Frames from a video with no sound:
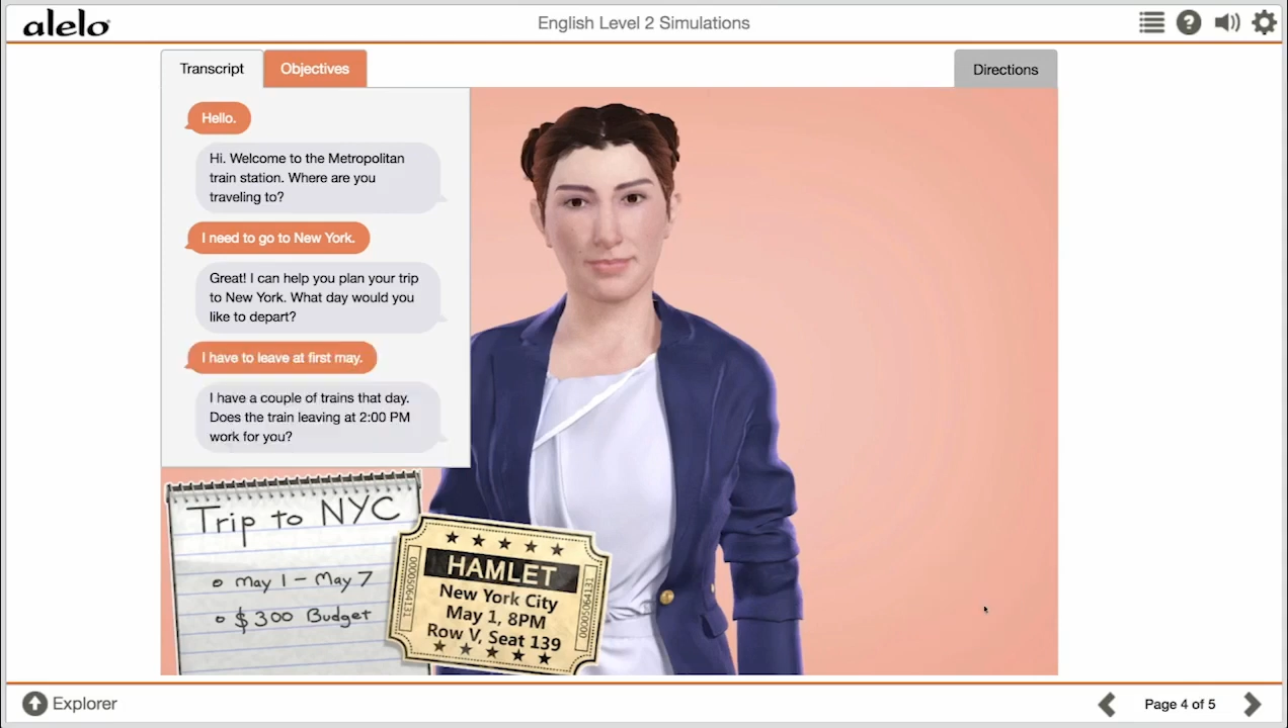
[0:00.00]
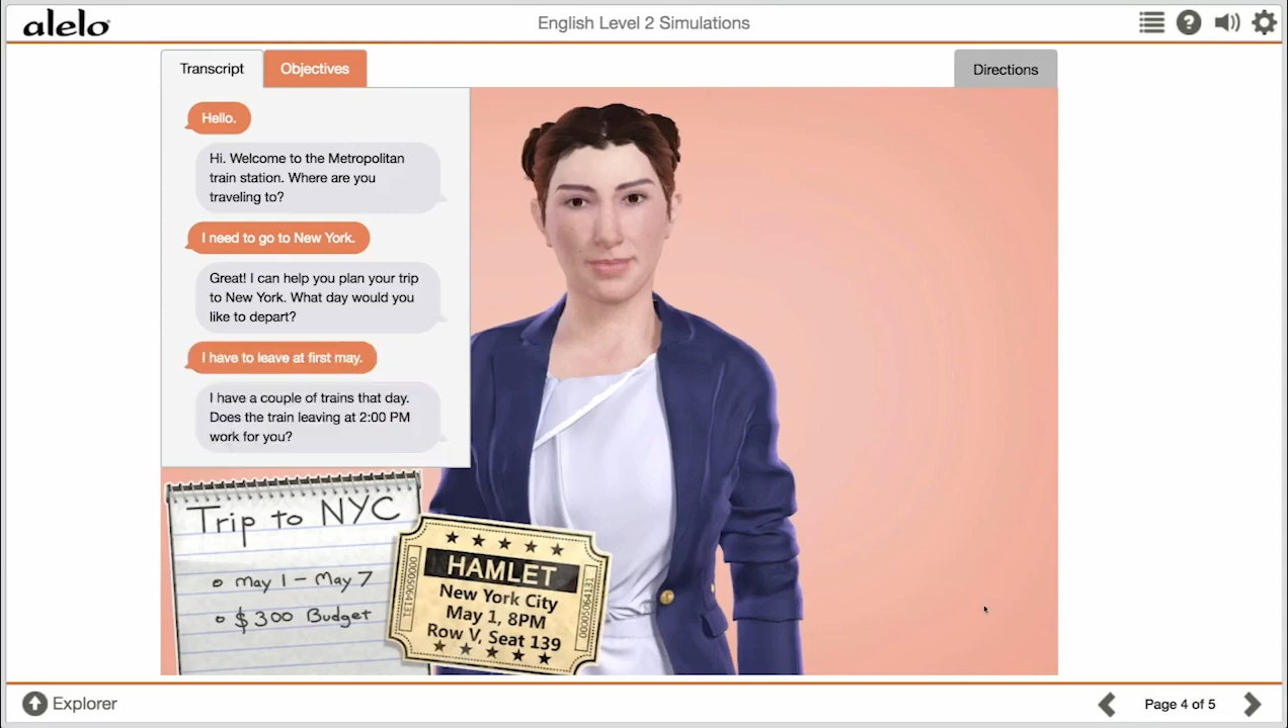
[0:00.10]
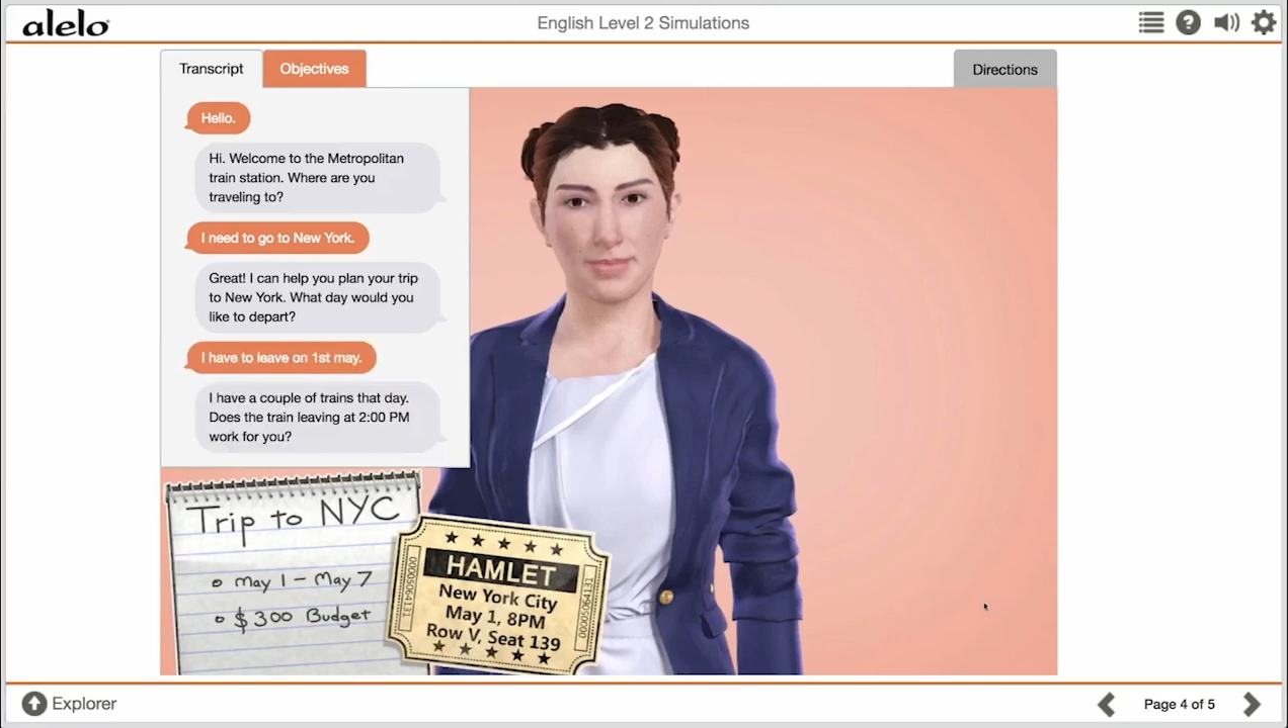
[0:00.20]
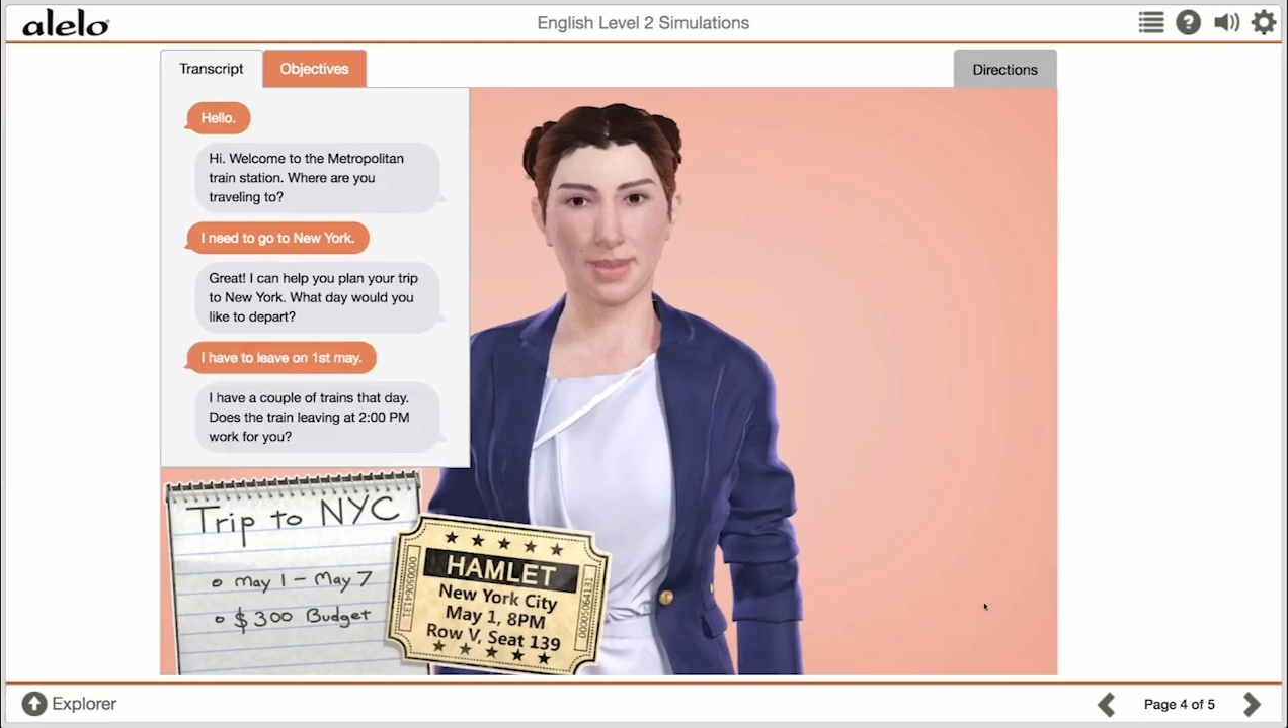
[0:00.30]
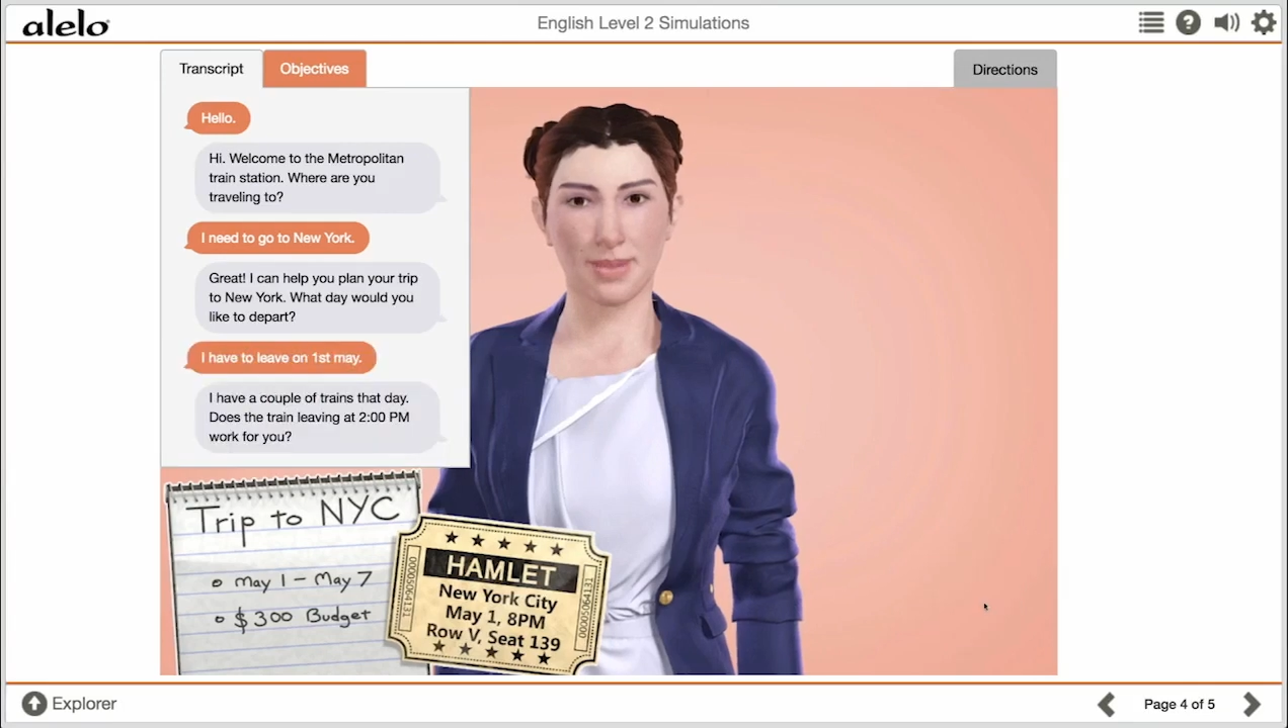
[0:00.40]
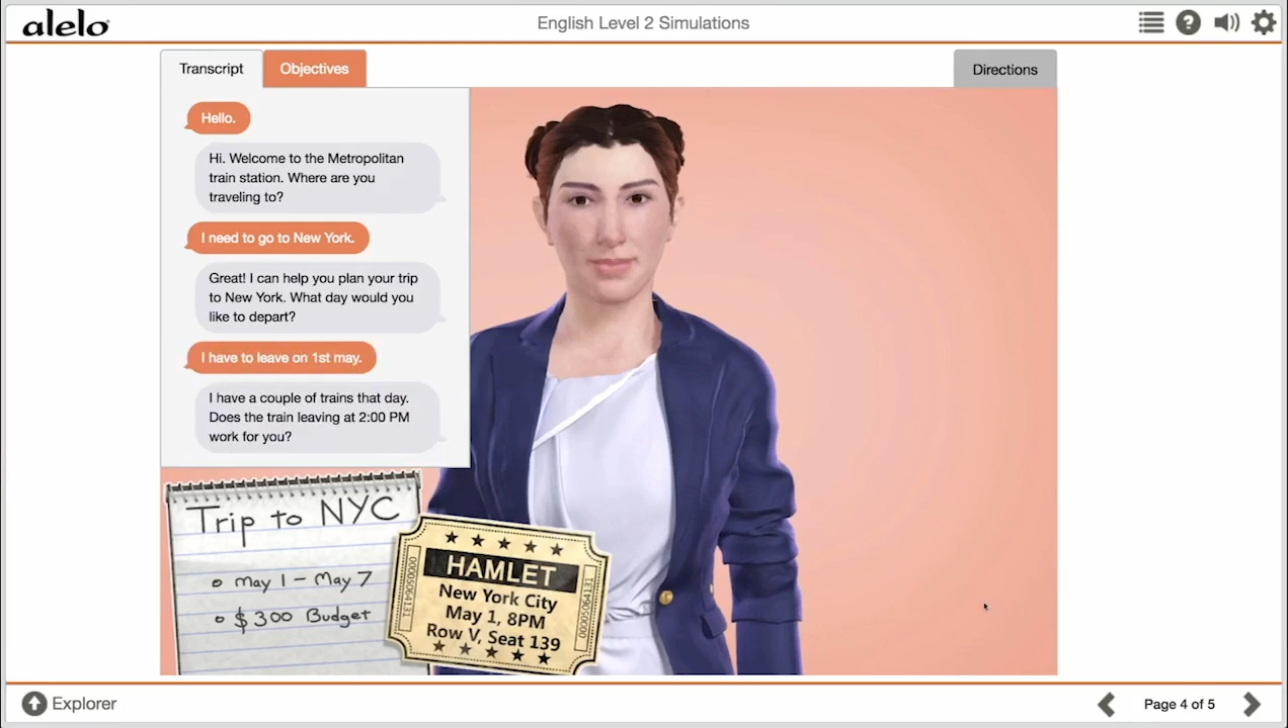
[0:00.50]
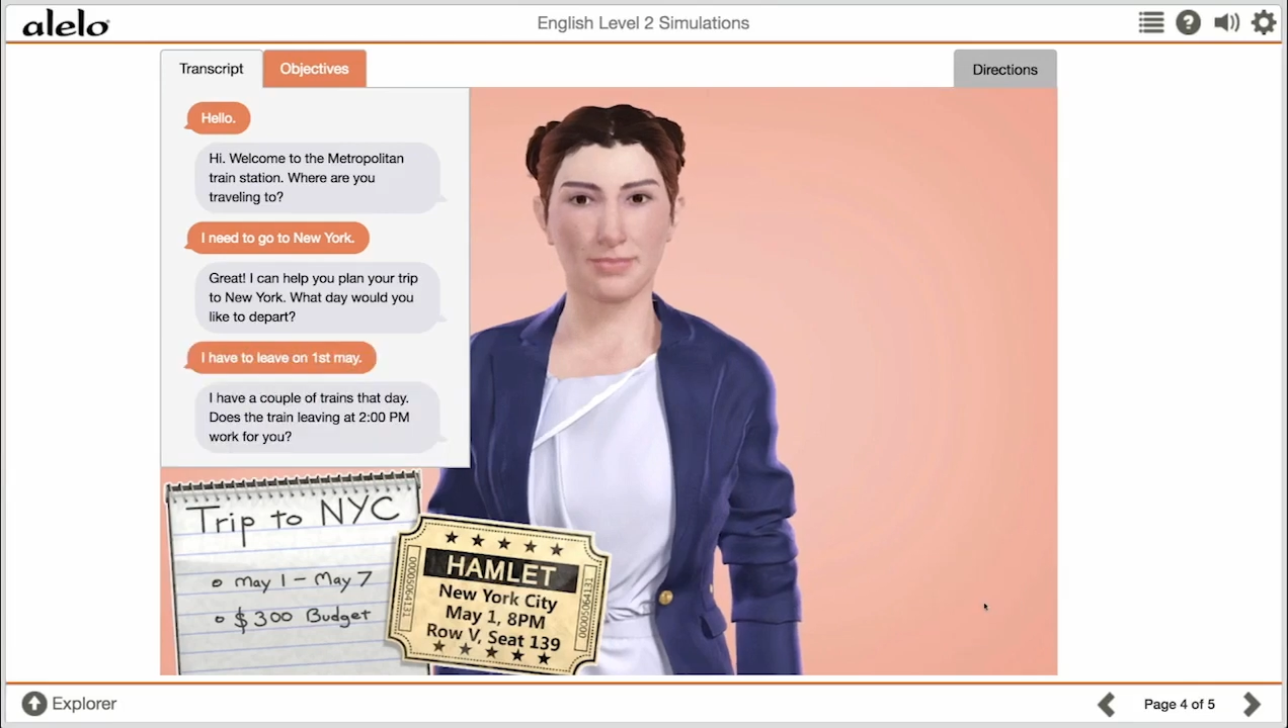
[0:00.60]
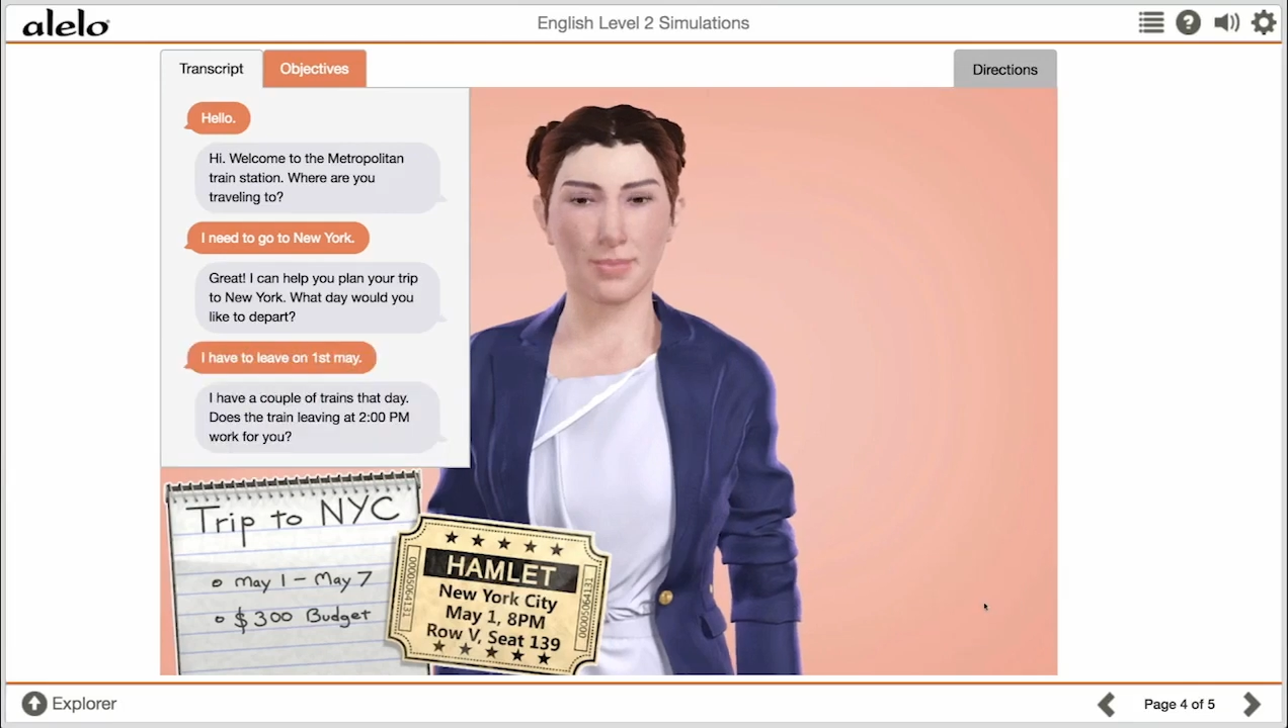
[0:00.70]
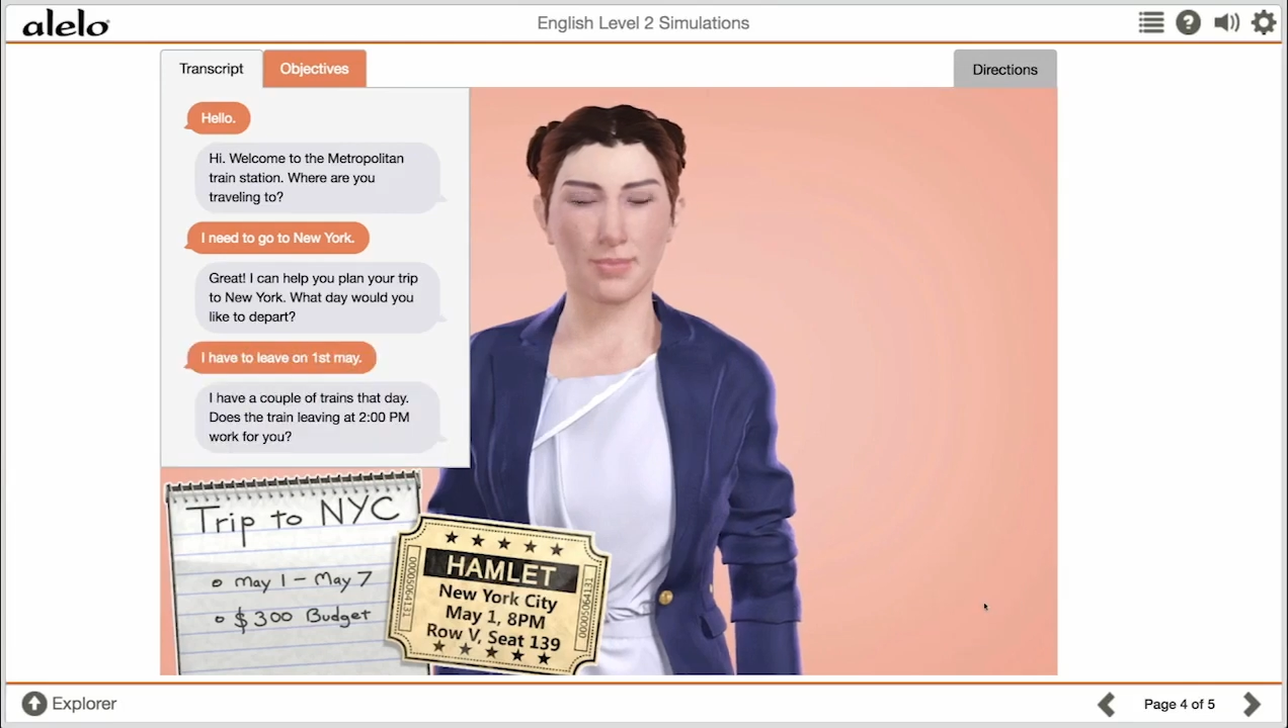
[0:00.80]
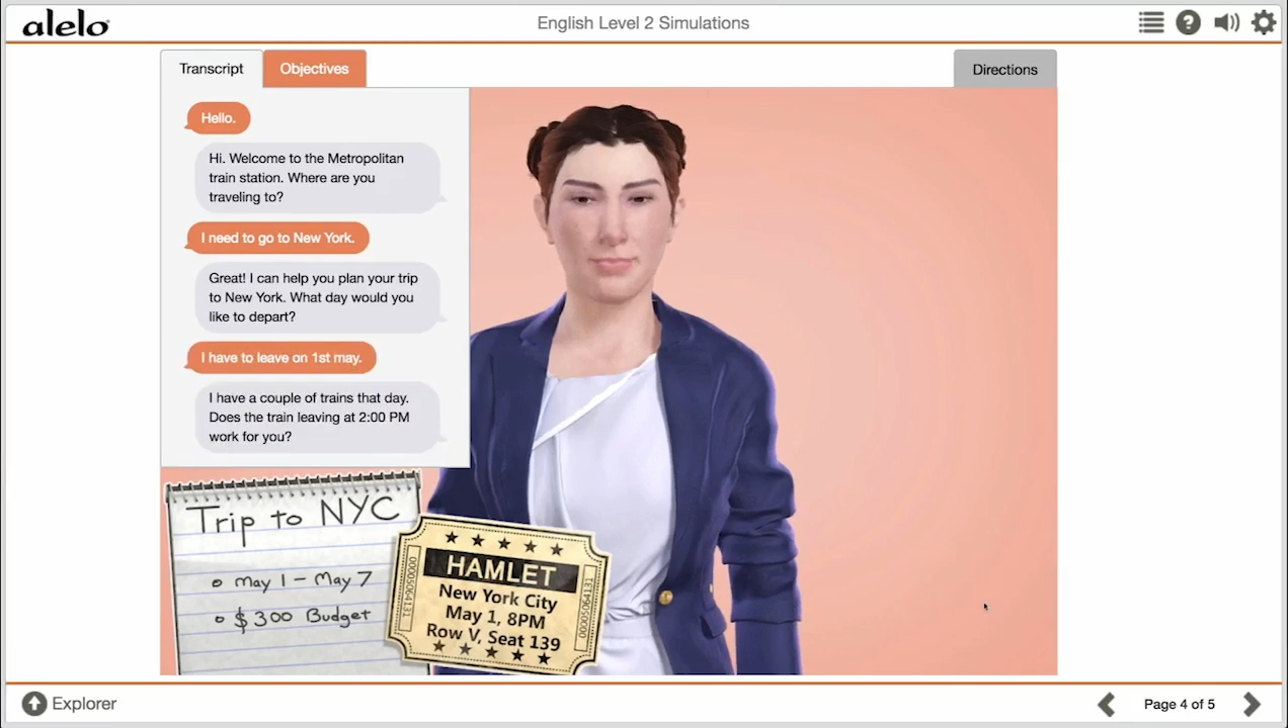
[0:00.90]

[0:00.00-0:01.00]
I have a couple of